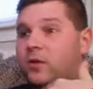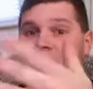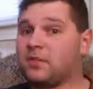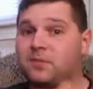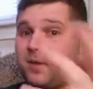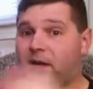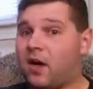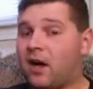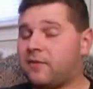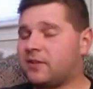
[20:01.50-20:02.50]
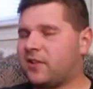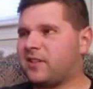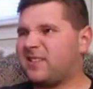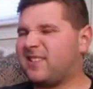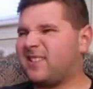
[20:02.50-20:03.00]
And when it doesn't pay off, it's
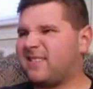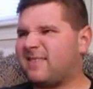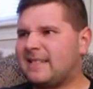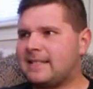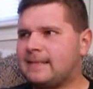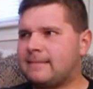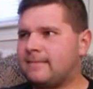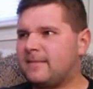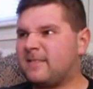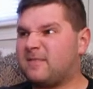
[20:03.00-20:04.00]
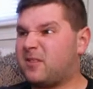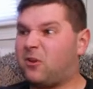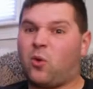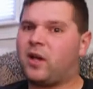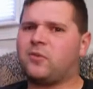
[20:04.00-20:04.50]
like, oh,
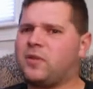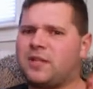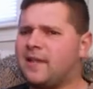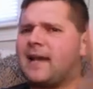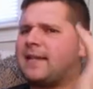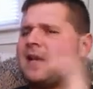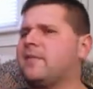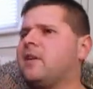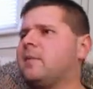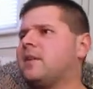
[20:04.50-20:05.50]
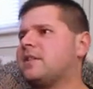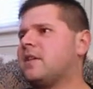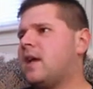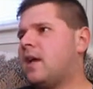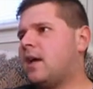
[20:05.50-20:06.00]
well, why do we need that kind of element?
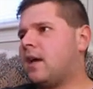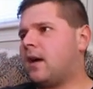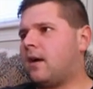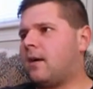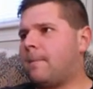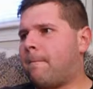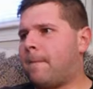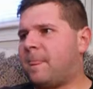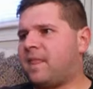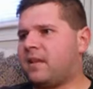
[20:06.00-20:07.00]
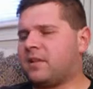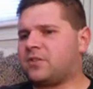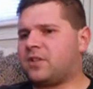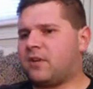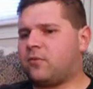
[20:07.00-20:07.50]
The
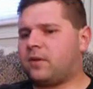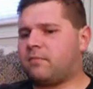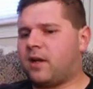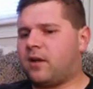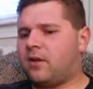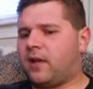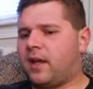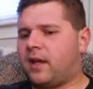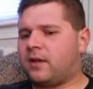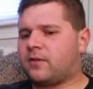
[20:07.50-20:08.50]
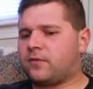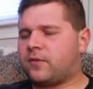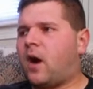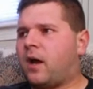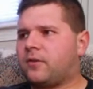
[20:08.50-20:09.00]
stuff with Belle and her
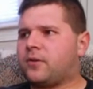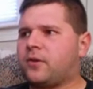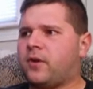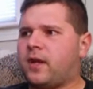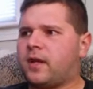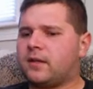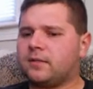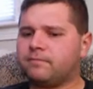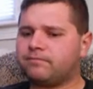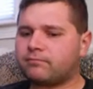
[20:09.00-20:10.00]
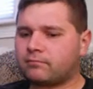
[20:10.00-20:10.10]
father, and